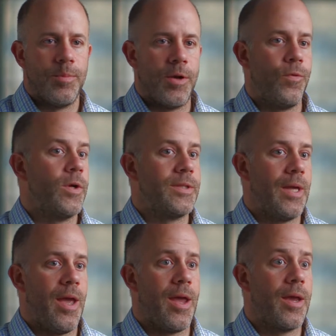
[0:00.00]
But if we're
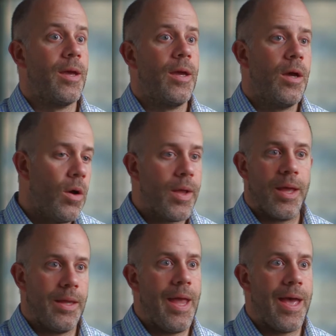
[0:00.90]
saying,
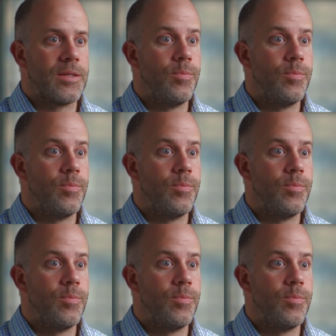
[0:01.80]
okay, yes,